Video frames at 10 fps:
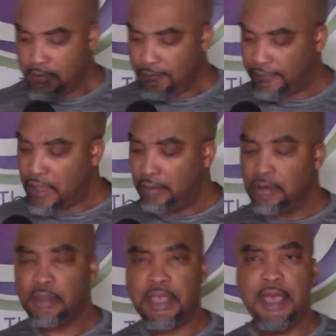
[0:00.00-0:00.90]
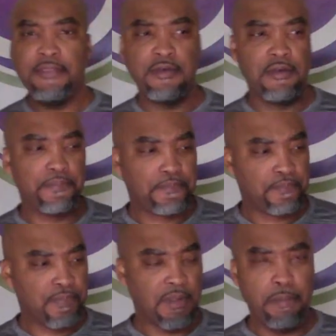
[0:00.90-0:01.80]
They'll look at the
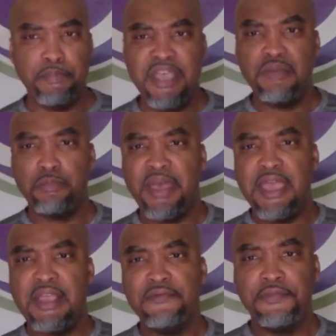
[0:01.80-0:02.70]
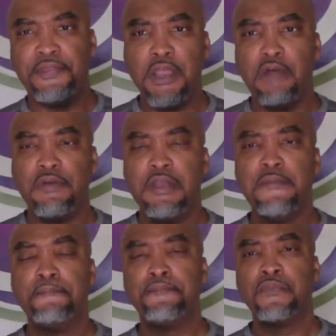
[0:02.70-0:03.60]
Big Bang
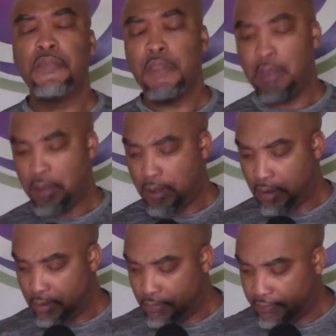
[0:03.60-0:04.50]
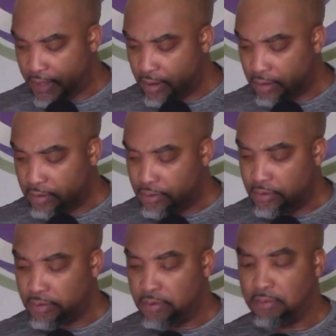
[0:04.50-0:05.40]
Theory. They'll
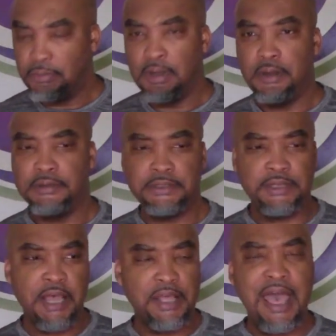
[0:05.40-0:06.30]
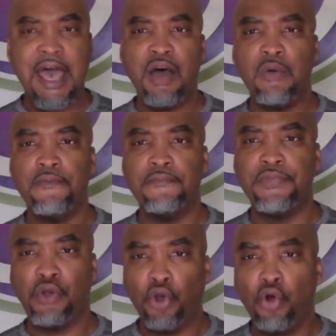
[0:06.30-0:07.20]
study how
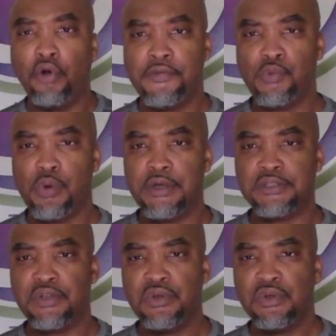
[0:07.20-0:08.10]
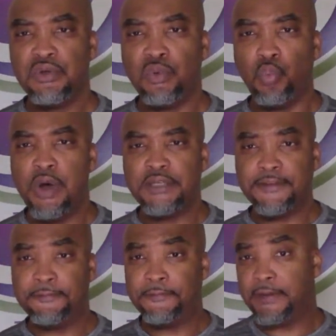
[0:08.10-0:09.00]
the Earth was once
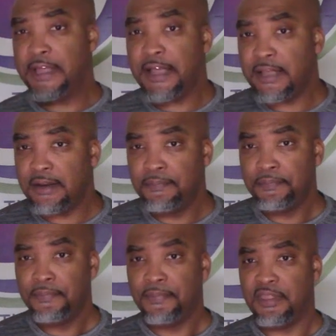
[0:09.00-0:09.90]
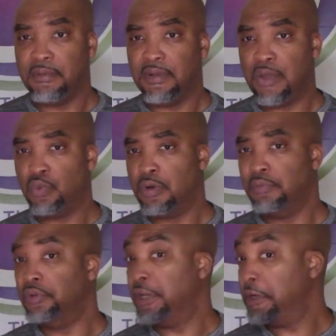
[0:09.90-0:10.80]
flooded. They were like, well,
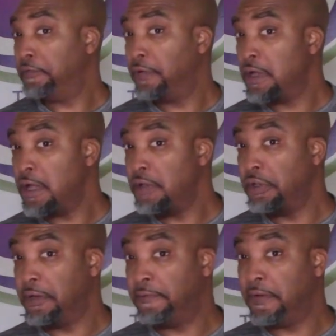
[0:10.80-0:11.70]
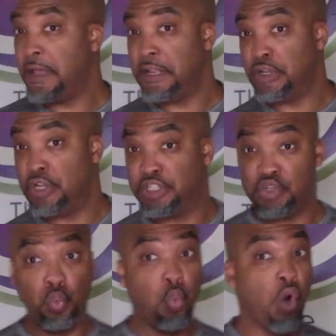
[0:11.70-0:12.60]
did it flood? Did it flood in
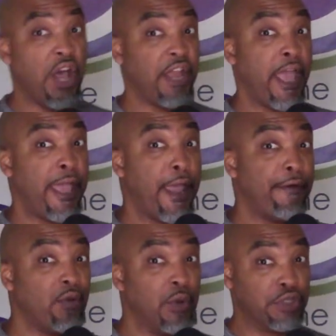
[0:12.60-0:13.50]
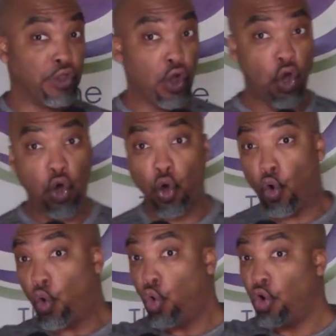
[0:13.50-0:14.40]
just one area? Was it the
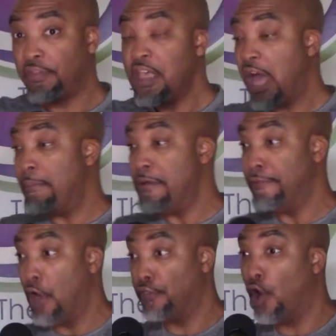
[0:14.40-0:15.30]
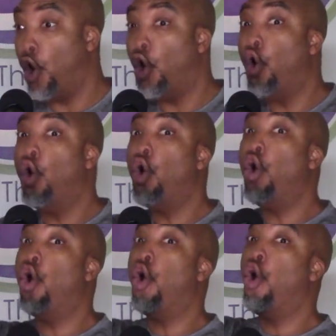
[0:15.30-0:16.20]
whole earth? I mean, the
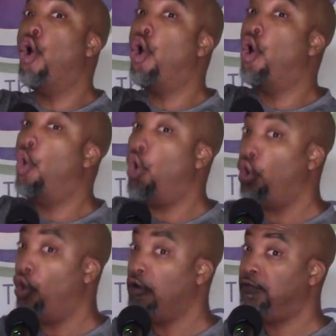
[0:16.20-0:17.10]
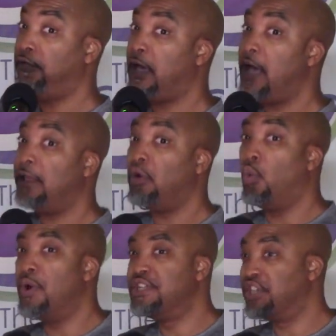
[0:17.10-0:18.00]
whole earth flooded?
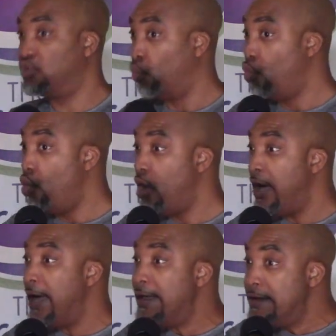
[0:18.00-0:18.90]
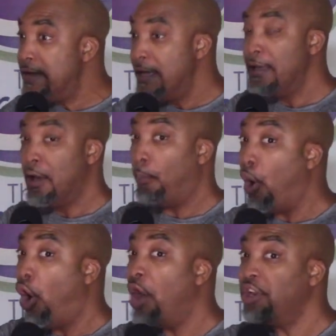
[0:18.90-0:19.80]
Or was it just one
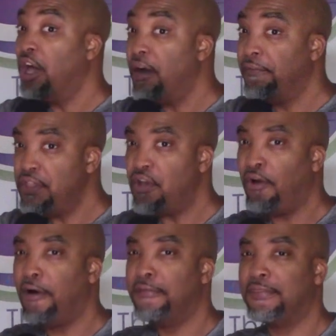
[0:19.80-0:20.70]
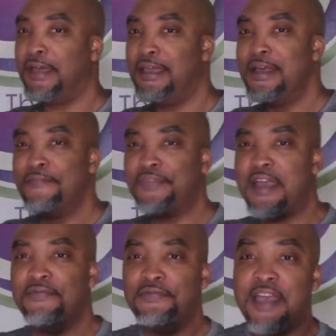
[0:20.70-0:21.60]
part of the earth? They
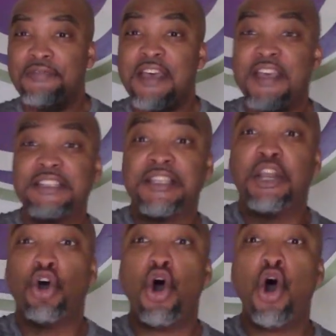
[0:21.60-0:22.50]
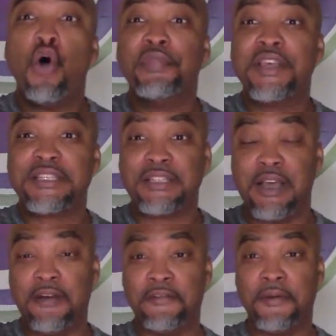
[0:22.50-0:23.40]
study all this
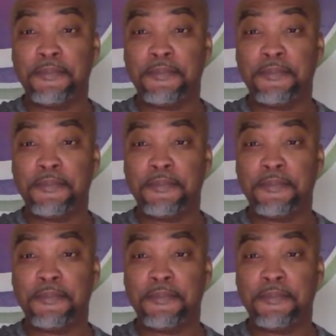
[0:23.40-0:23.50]
stuff.